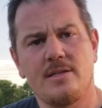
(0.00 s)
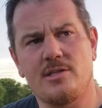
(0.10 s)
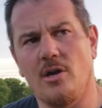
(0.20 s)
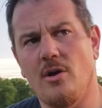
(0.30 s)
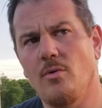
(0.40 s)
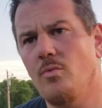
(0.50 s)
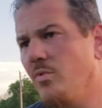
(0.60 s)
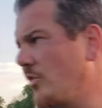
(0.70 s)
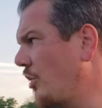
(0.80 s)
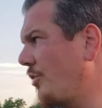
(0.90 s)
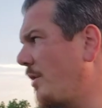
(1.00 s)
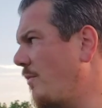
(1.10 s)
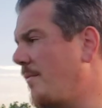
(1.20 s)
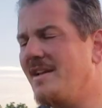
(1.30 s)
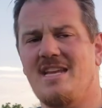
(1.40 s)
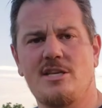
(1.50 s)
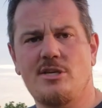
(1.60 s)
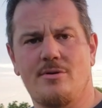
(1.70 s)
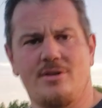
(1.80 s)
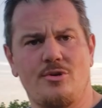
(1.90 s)
So we're learning what we need
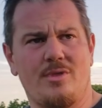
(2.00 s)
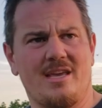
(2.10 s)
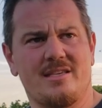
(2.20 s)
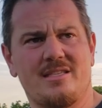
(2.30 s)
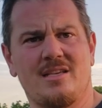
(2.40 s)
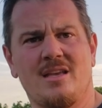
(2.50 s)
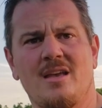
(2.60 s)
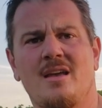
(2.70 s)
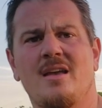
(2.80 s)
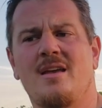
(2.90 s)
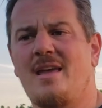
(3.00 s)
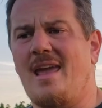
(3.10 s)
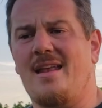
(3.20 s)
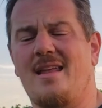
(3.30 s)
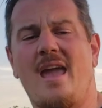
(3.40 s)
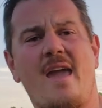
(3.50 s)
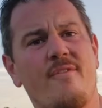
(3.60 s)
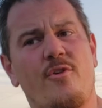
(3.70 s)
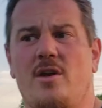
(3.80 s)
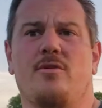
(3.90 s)
to to do this. And
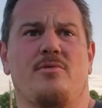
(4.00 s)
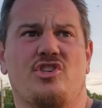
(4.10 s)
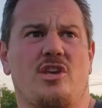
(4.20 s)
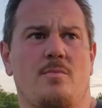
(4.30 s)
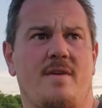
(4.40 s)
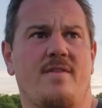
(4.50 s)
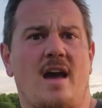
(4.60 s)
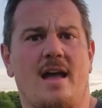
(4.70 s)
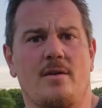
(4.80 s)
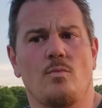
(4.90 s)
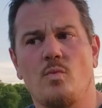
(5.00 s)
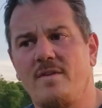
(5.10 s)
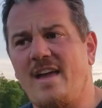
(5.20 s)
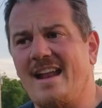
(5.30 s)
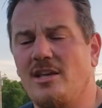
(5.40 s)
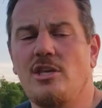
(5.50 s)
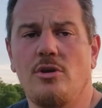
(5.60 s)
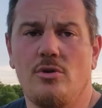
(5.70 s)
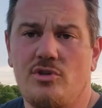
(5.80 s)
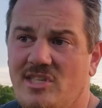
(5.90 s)
every other machine we've gotten, we've had a
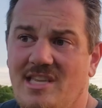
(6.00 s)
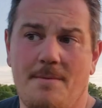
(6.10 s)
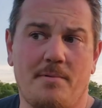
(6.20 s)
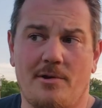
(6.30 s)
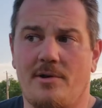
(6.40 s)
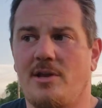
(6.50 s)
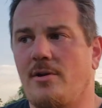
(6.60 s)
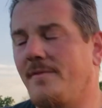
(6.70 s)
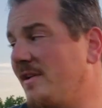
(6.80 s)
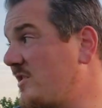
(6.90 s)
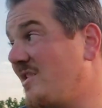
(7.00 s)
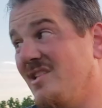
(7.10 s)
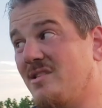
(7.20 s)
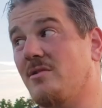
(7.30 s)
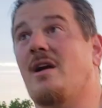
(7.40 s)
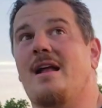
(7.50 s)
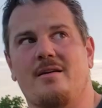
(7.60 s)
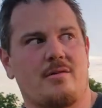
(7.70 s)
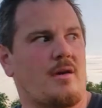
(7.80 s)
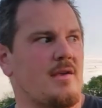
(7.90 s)
huge steep learning curve. It's it's kind
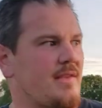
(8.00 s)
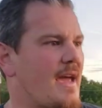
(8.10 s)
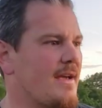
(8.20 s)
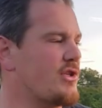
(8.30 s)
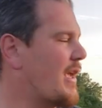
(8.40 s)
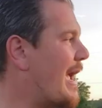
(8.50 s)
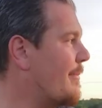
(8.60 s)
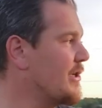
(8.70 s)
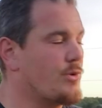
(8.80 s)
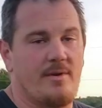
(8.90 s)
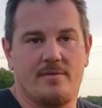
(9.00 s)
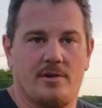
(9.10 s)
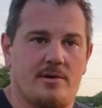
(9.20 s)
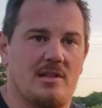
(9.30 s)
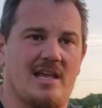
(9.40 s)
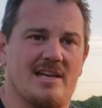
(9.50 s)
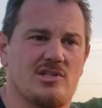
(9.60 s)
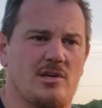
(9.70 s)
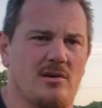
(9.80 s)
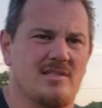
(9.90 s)
of crazy actually how much we've learned in the
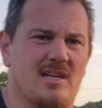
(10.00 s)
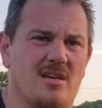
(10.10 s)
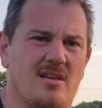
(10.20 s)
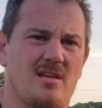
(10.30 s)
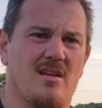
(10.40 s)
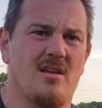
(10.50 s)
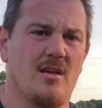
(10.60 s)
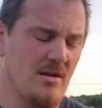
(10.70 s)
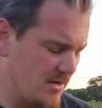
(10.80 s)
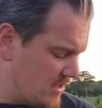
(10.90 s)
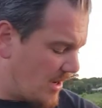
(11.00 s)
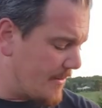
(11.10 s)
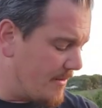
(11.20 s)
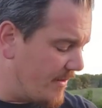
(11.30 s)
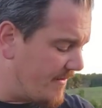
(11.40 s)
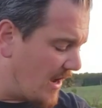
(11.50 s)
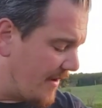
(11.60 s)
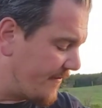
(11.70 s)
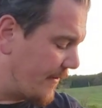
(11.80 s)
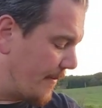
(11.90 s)
last year, isn't it? Yeah. I mean, we've
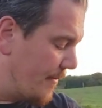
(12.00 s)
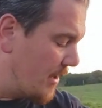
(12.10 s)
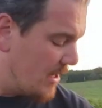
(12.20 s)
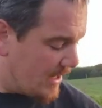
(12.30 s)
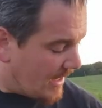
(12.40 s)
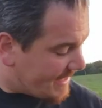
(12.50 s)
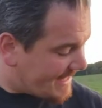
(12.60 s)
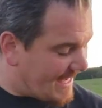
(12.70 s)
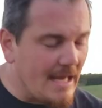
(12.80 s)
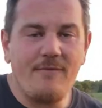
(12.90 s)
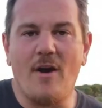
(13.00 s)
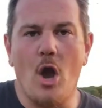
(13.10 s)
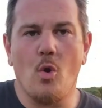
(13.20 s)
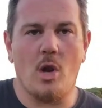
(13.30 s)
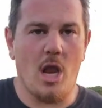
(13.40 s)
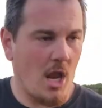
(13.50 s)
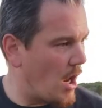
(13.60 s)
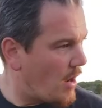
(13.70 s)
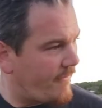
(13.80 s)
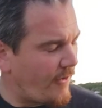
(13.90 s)
gone from city folk
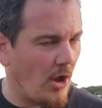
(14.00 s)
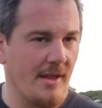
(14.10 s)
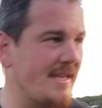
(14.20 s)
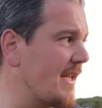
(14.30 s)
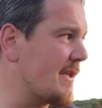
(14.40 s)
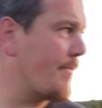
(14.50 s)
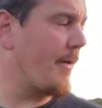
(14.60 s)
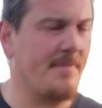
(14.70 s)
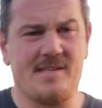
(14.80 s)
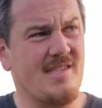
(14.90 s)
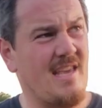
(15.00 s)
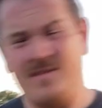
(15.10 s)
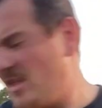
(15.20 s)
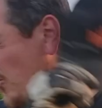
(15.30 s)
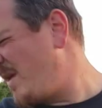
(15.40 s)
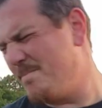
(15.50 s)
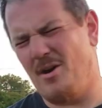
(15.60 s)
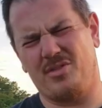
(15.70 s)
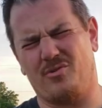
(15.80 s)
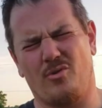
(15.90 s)
for all intents and purposes, even though we
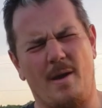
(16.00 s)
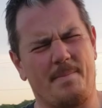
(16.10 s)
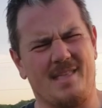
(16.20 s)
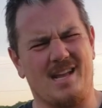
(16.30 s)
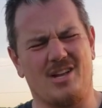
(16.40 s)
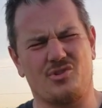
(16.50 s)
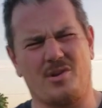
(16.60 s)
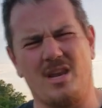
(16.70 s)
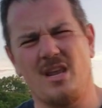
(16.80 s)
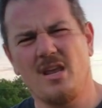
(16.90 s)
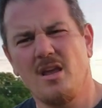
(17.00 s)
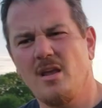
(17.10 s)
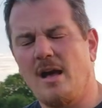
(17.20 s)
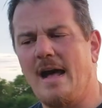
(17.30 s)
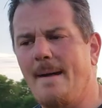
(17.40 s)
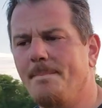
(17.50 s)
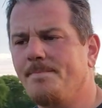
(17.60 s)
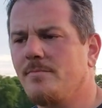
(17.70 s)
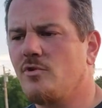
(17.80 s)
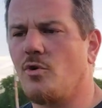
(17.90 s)
both grew up in the country, um,
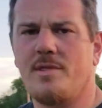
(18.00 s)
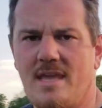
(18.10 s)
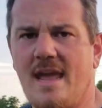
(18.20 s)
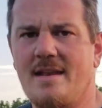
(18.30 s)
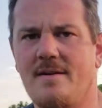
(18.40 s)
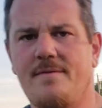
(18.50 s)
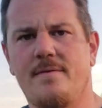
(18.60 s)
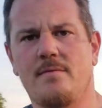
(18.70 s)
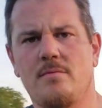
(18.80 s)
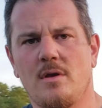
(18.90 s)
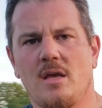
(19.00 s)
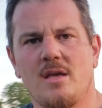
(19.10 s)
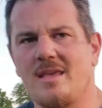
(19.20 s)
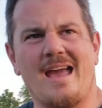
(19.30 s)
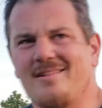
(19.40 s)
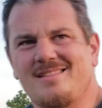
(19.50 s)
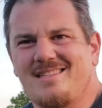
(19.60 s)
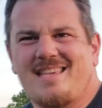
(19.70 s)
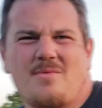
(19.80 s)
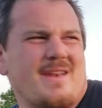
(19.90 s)
Not toward the end of, kind of stuff. Yeah, I was
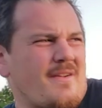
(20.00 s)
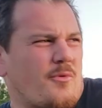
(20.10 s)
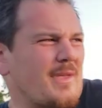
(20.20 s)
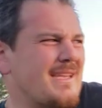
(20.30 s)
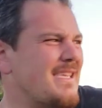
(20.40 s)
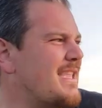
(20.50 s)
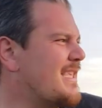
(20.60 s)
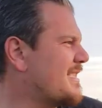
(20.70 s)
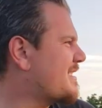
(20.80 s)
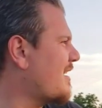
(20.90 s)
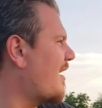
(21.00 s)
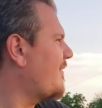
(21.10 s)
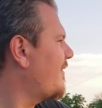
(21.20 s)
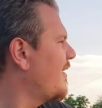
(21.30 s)
gonna say we never really did this stuff.